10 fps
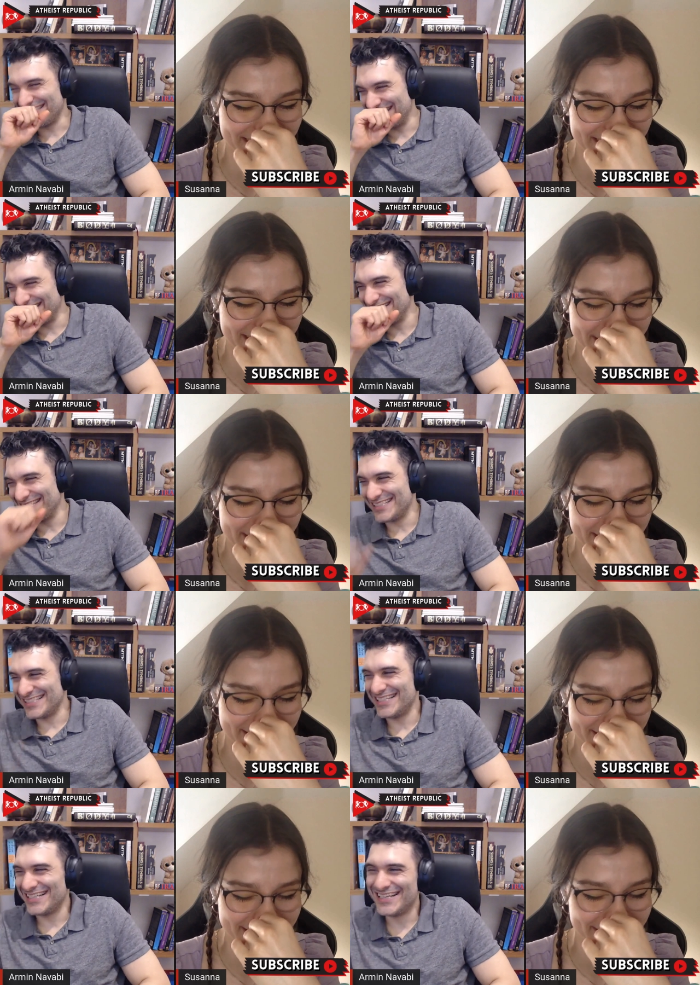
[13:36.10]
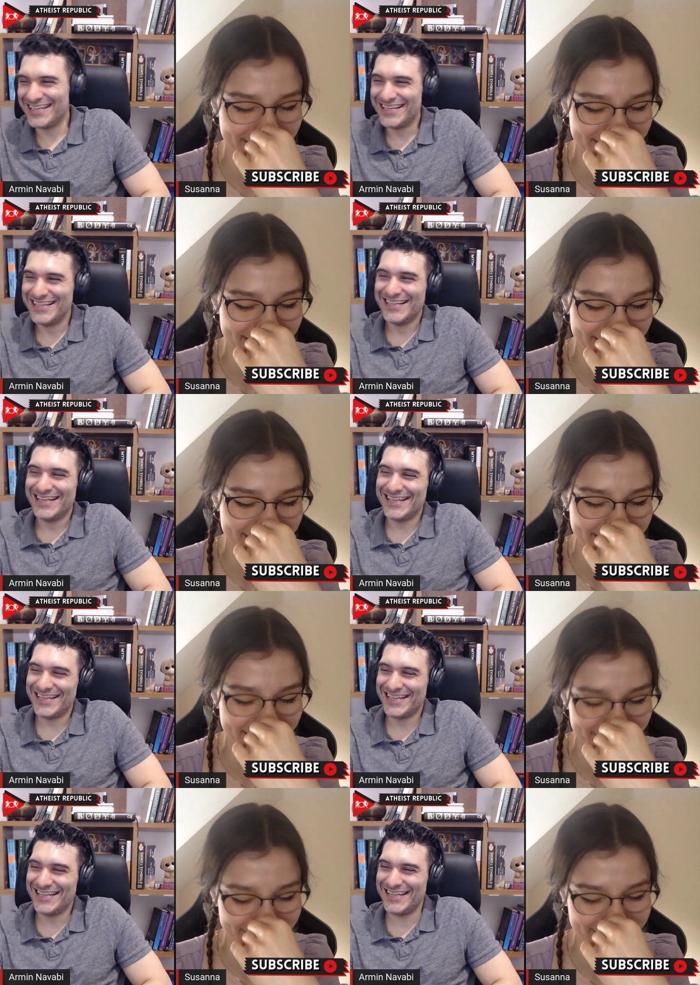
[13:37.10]

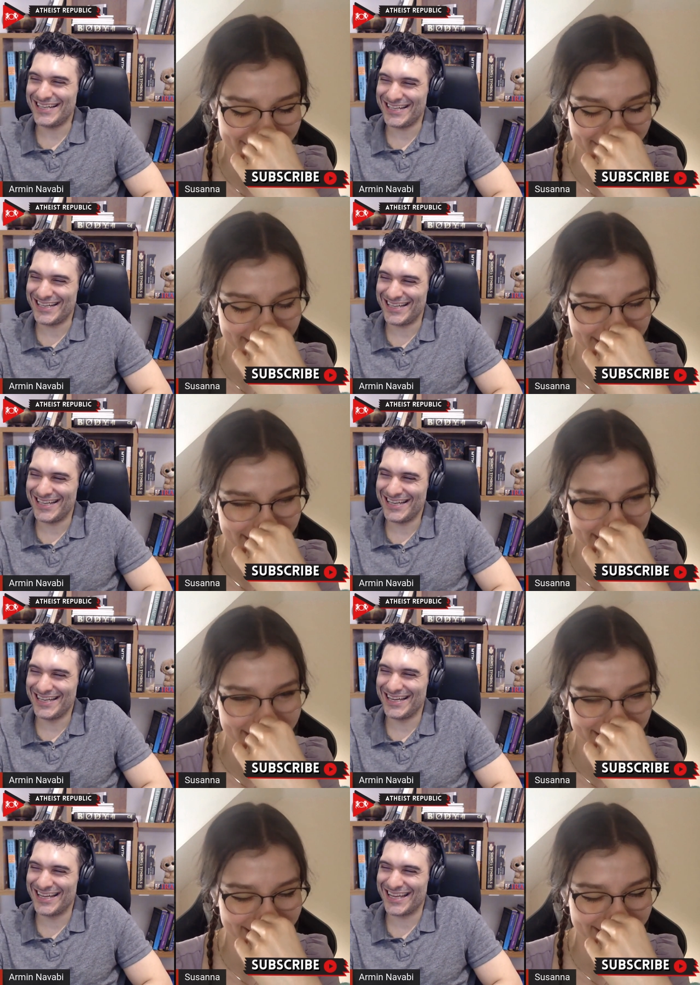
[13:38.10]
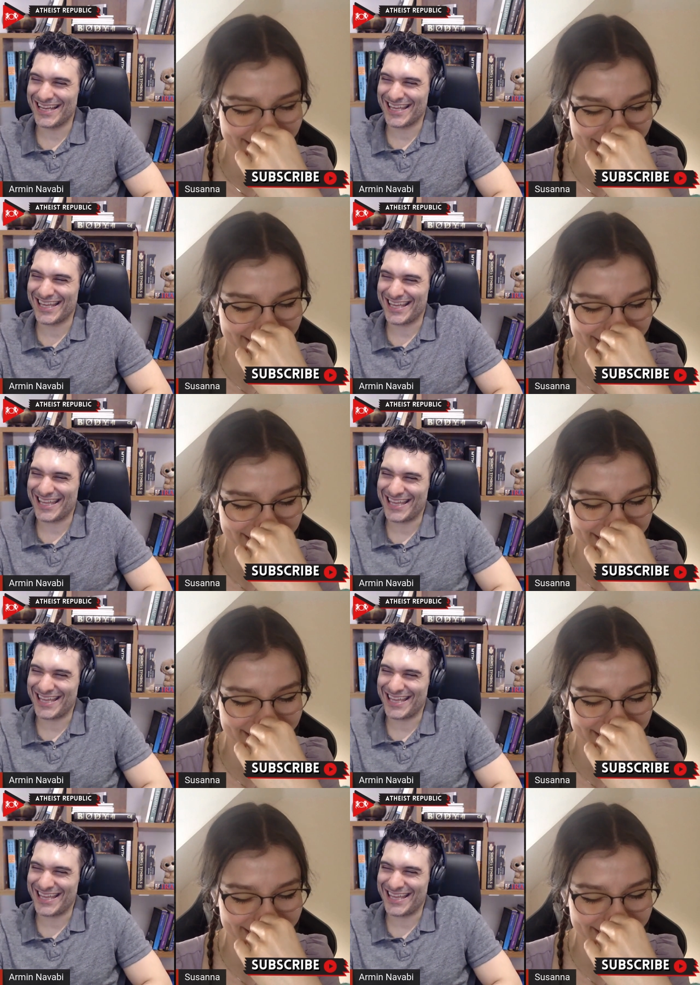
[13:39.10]
(no one is talking)